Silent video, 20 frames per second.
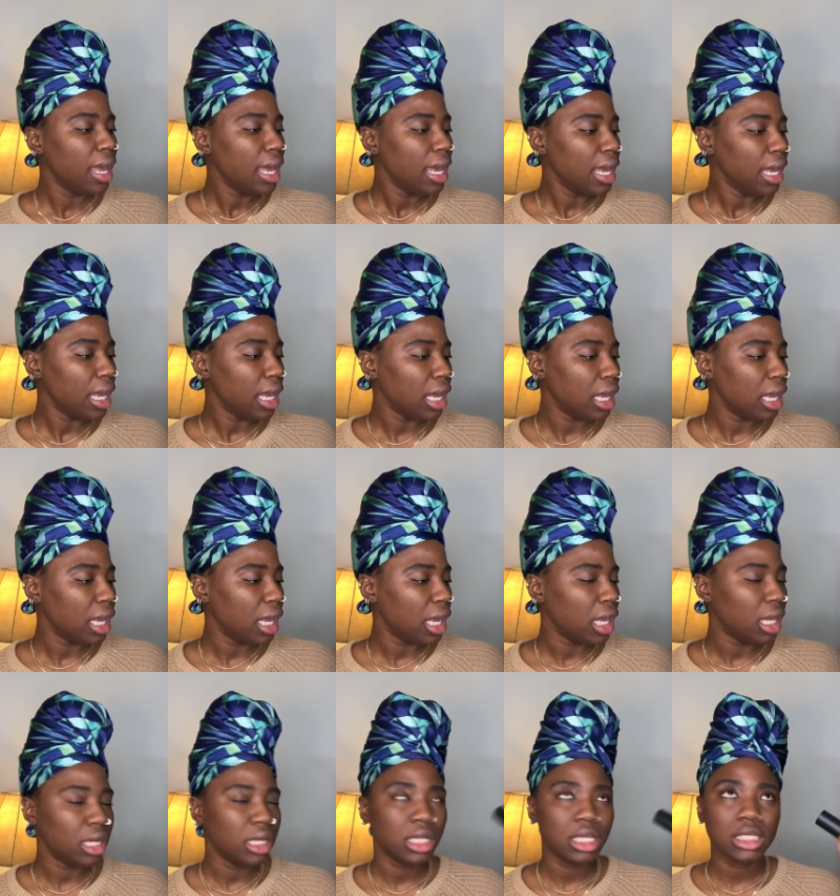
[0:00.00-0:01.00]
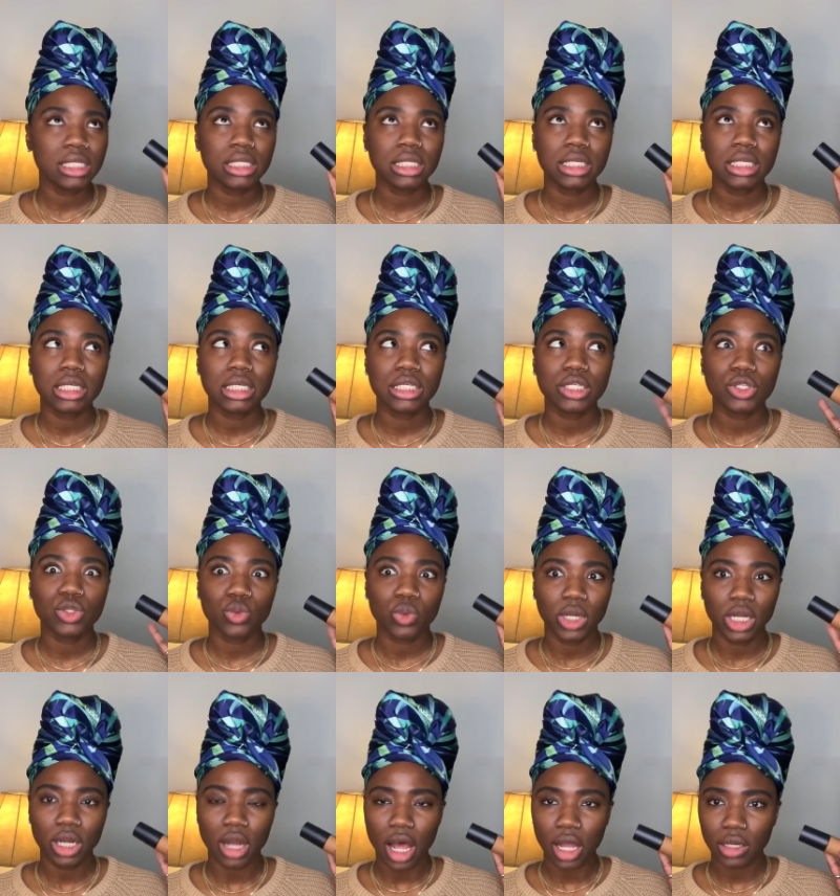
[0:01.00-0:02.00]
And this is
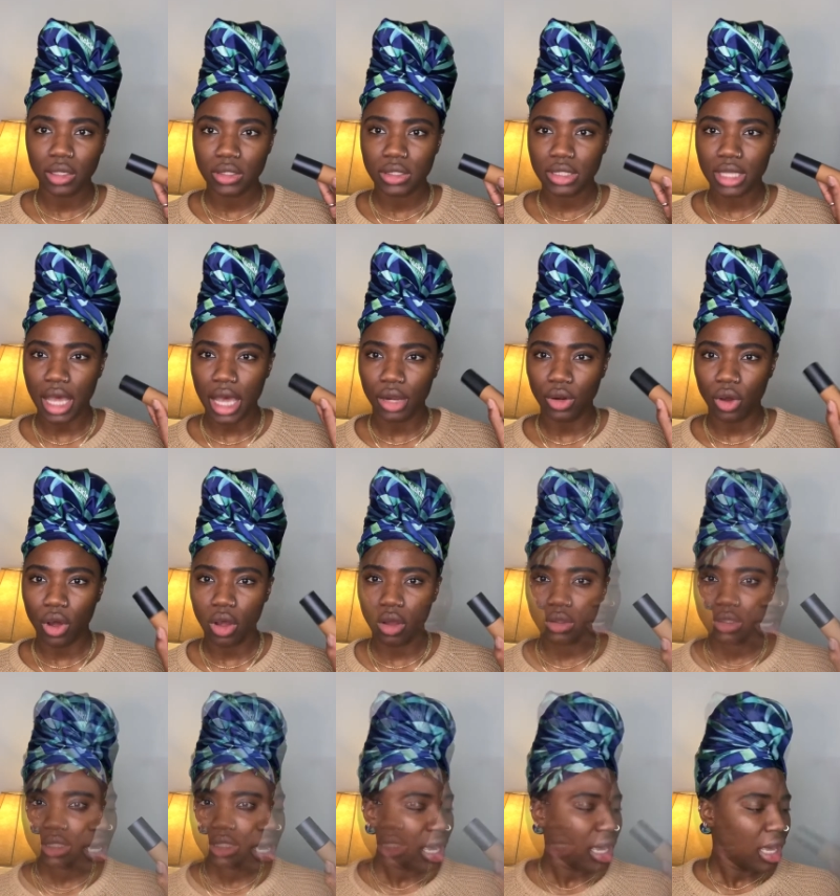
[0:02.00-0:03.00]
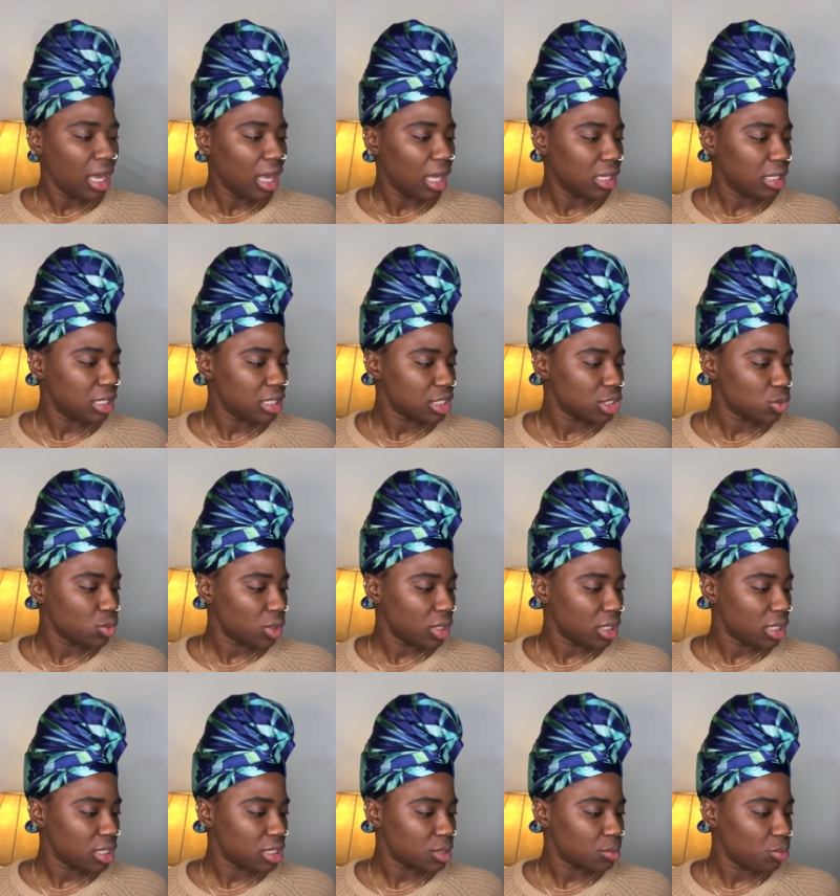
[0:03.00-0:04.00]
$20 at Ulta. And this one
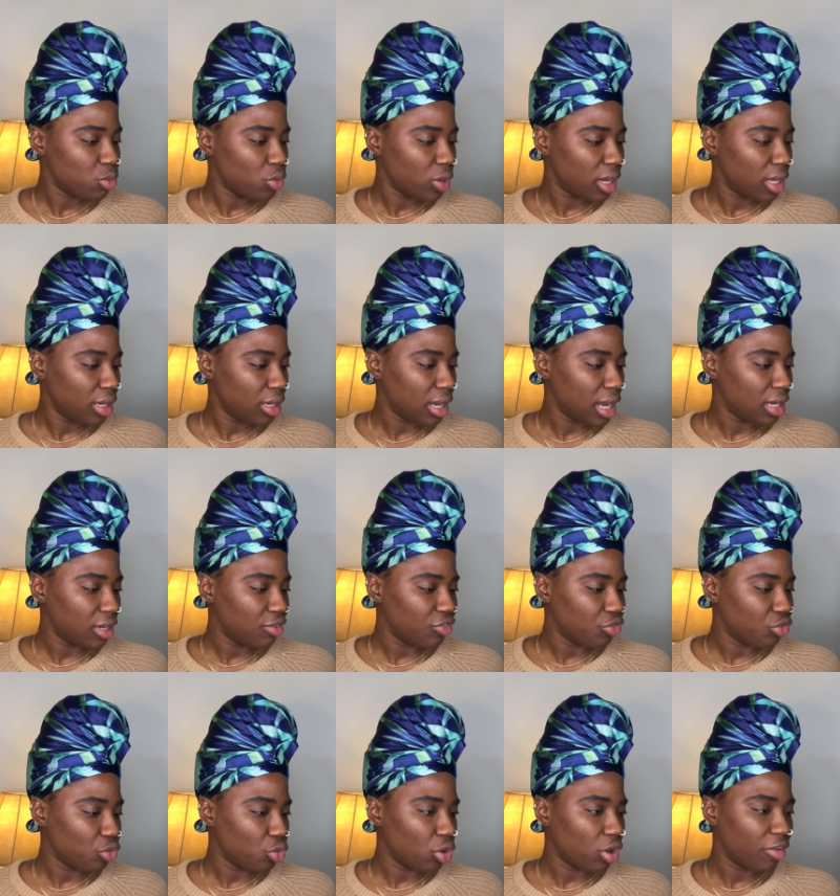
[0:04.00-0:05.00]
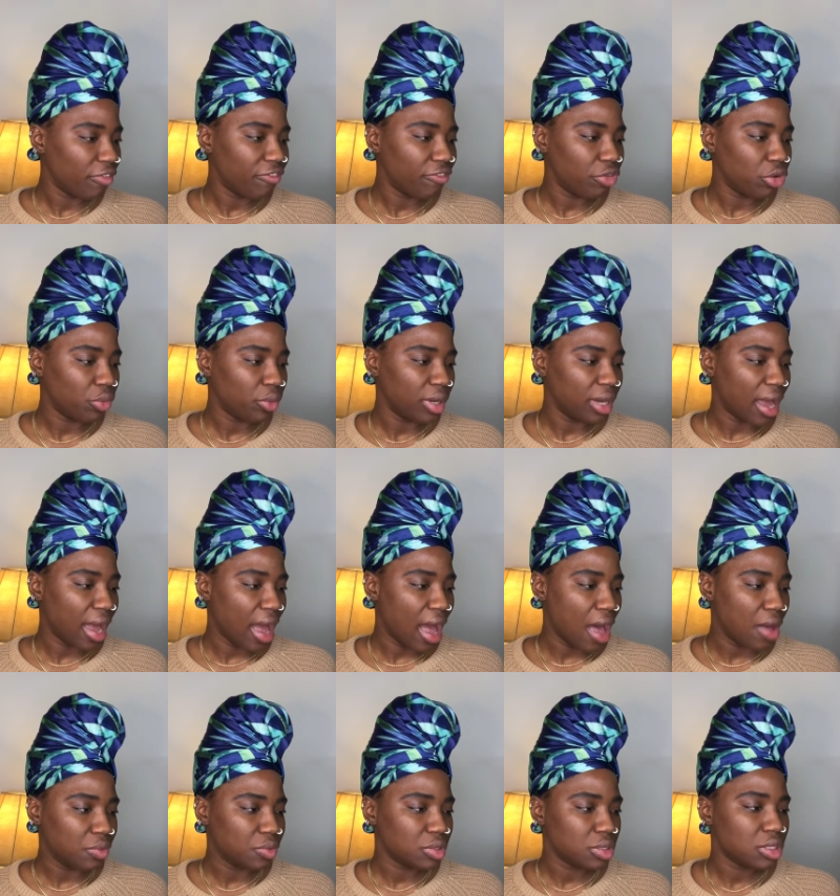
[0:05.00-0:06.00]
is 0.94 fluid
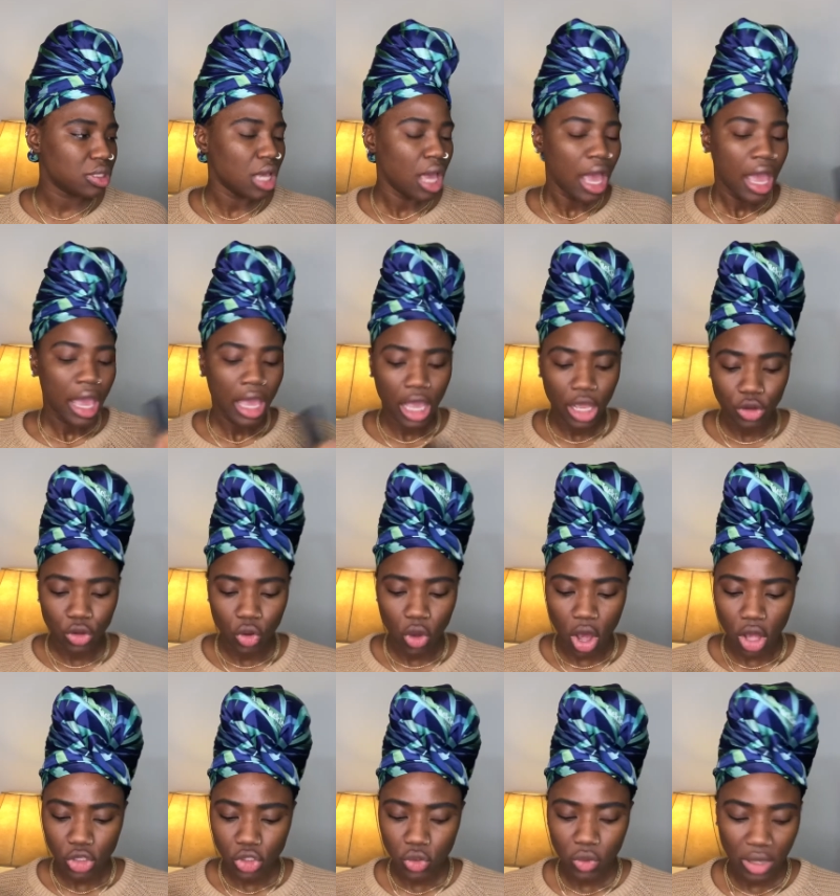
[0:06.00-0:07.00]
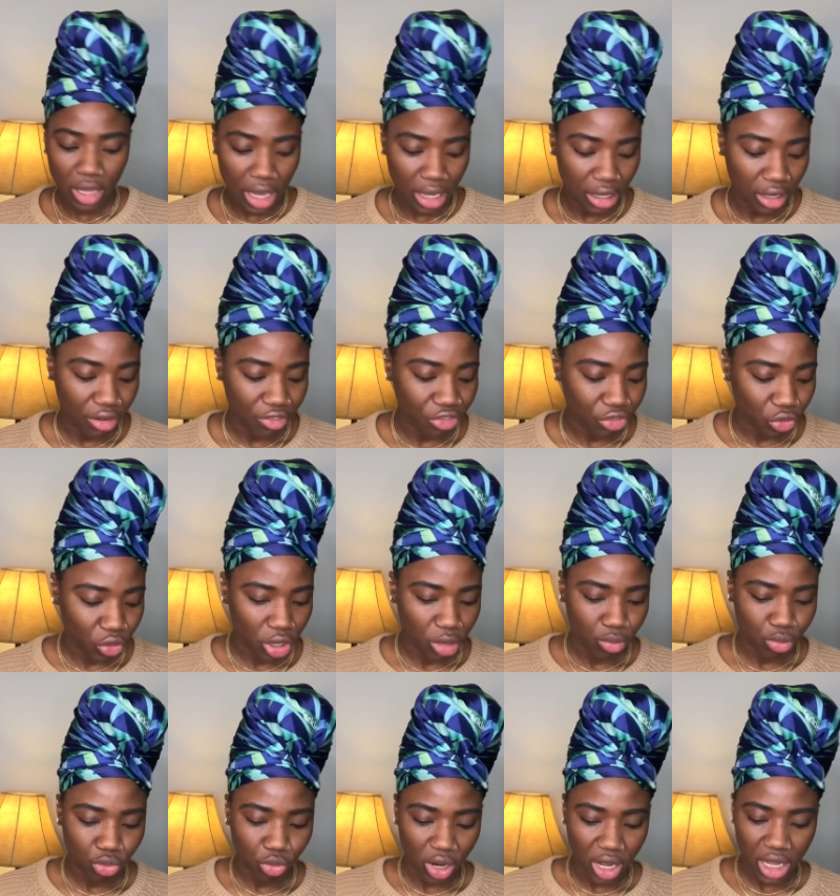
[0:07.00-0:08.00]
ounce. And you also get a free
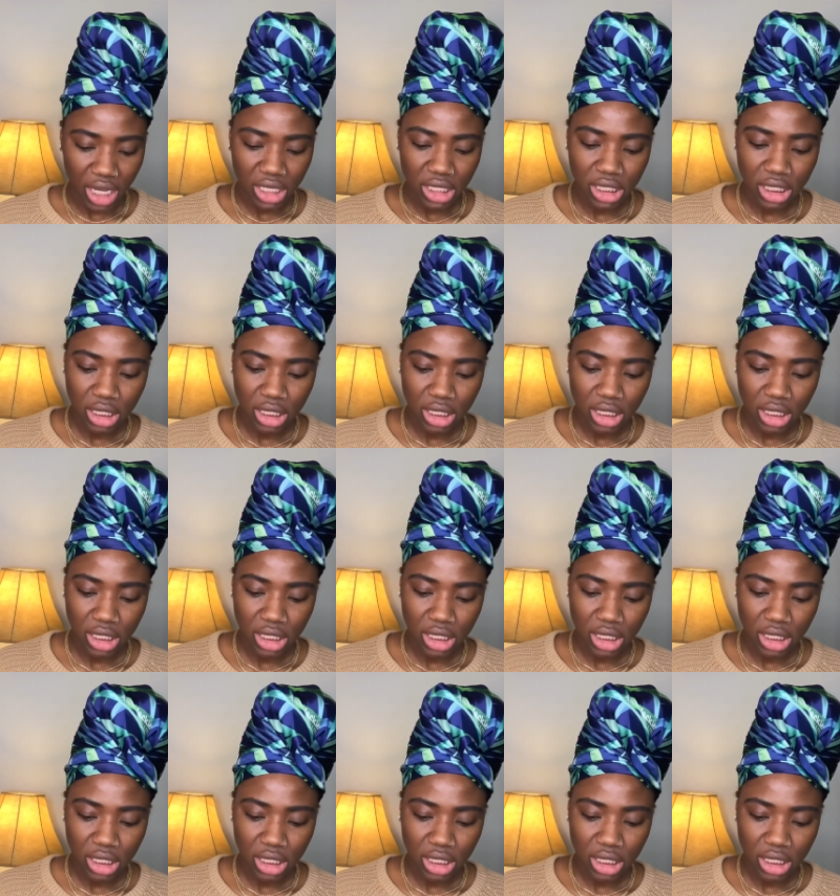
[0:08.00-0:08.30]
brush.